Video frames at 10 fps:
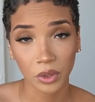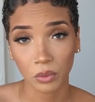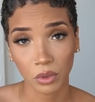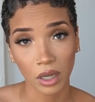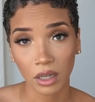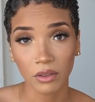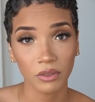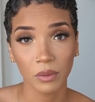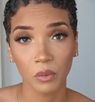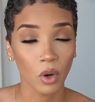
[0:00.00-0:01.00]
little rug
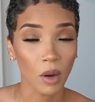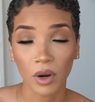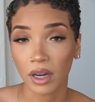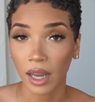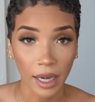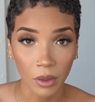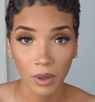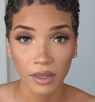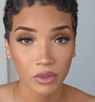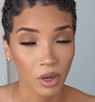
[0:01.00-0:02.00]
from Walmart
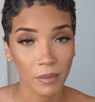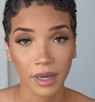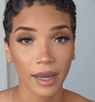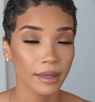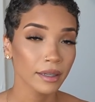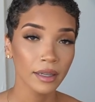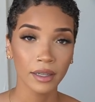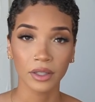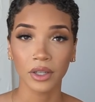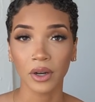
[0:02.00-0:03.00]
anyway, so I'm not,
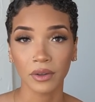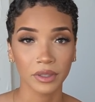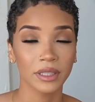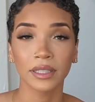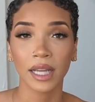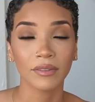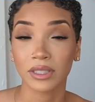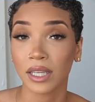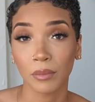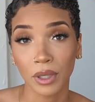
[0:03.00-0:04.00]
you know, didn't have to
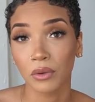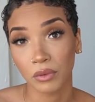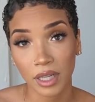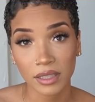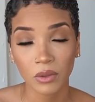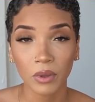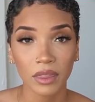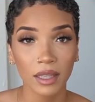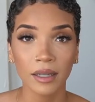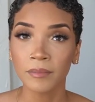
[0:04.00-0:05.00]
take a big risk
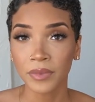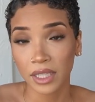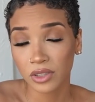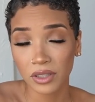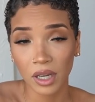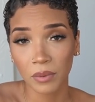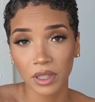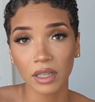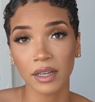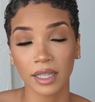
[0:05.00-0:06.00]
with it. And it turned out
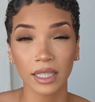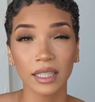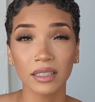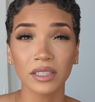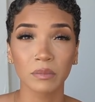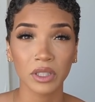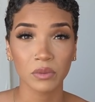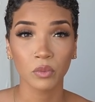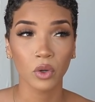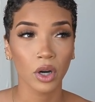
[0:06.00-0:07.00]
pretty good. And I think it looks
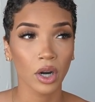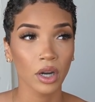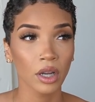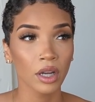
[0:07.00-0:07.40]
much more